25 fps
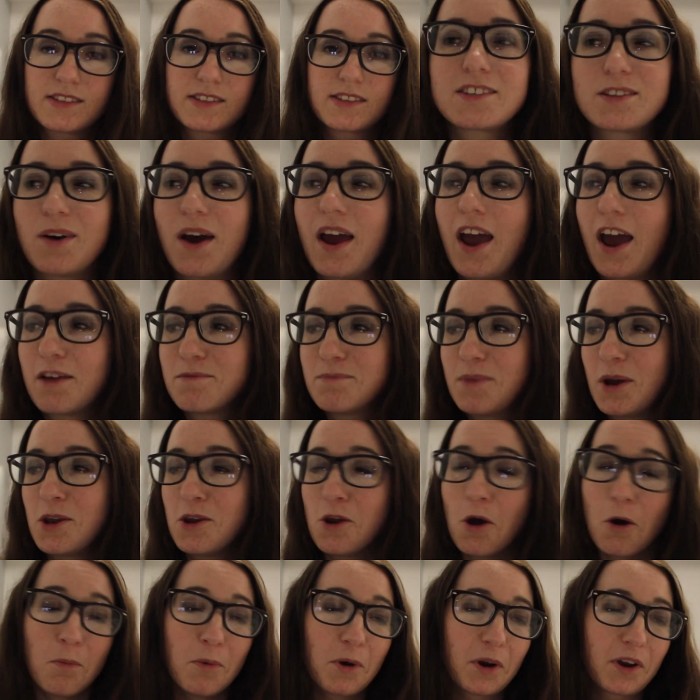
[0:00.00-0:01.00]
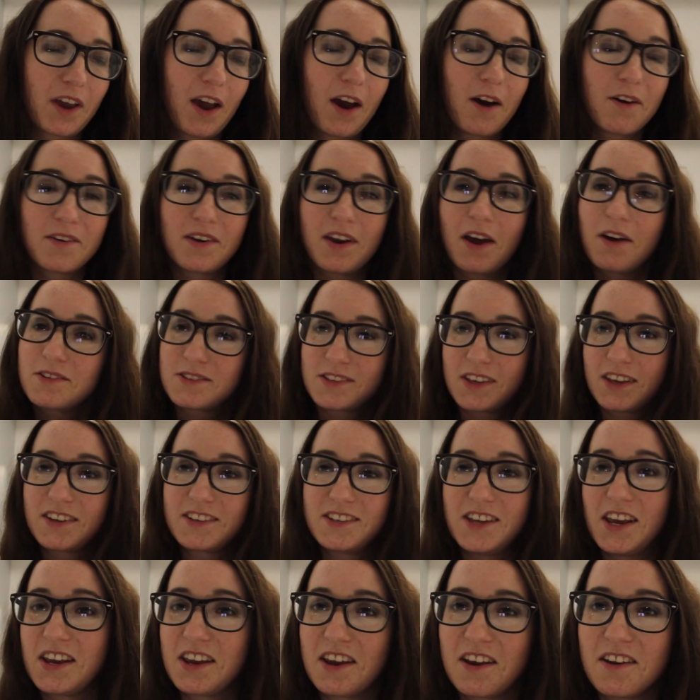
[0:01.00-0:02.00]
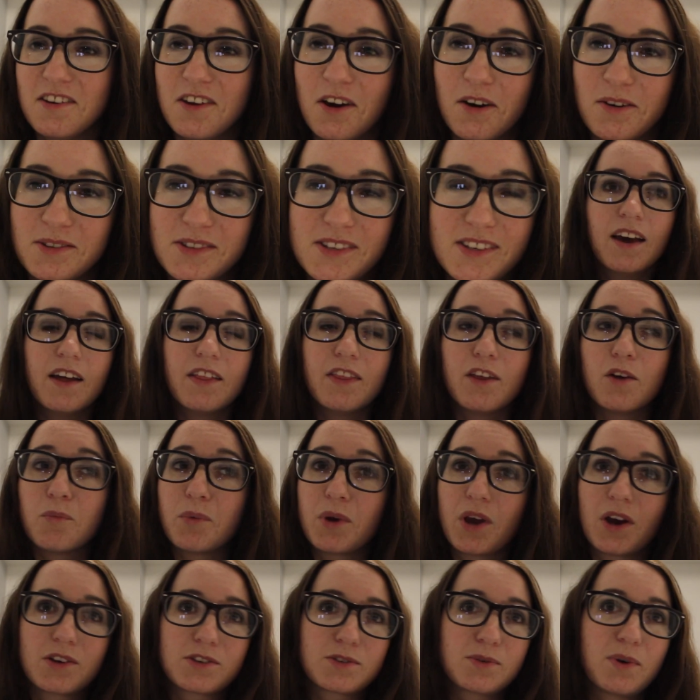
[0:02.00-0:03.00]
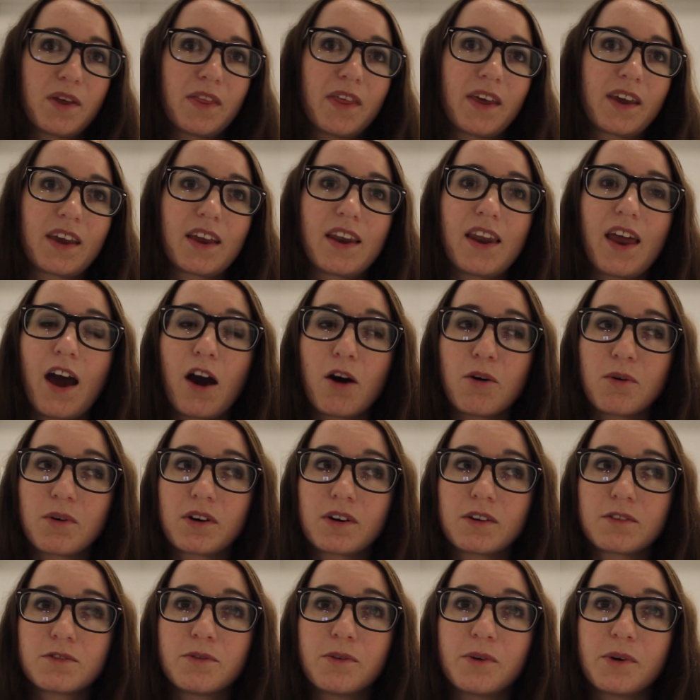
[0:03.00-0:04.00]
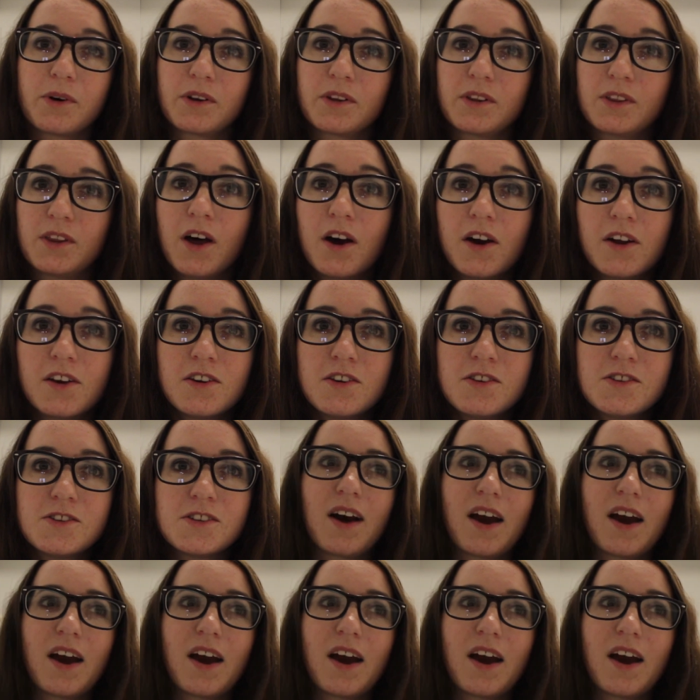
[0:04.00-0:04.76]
So I had my notebook out and I was taking notes, and then we also had an hour for lunch.